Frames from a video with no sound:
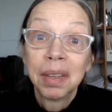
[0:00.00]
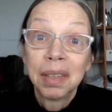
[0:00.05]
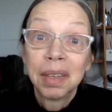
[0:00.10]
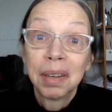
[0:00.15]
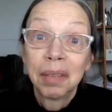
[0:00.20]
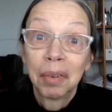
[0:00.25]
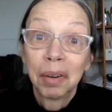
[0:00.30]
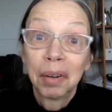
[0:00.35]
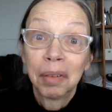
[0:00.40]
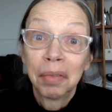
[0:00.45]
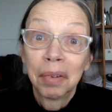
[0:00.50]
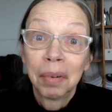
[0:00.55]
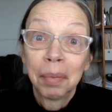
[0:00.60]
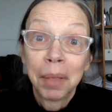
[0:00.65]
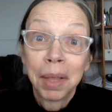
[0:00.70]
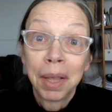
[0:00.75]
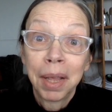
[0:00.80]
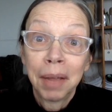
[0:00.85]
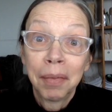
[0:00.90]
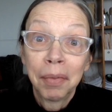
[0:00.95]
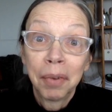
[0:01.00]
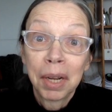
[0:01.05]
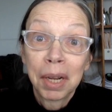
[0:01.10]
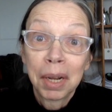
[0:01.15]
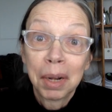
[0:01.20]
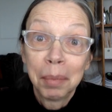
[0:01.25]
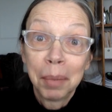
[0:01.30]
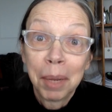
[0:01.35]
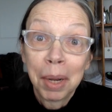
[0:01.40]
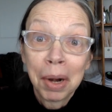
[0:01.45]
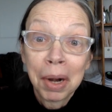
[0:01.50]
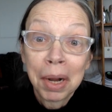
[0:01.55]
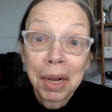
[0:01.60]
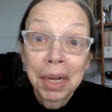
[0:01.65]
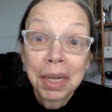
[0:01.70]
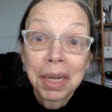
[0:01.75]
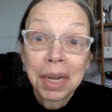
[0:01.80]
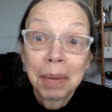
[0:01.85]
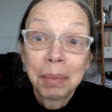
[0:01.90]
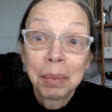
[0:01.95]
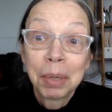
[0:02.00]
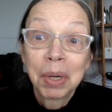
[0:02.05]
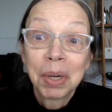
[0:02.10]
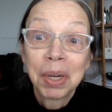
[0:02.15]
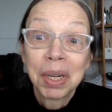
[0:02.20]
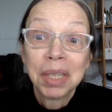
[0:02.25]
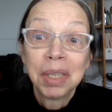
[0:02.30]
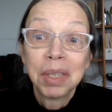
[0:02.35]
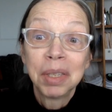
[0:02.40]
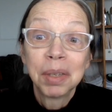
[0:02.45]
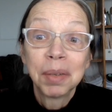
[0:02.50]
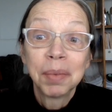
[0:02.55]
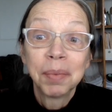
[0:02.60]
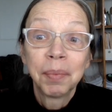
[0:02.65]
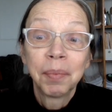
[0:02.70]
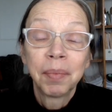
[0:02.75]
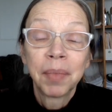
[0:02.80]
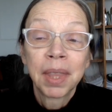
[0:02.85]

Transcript: different from the African-American neighborhoods?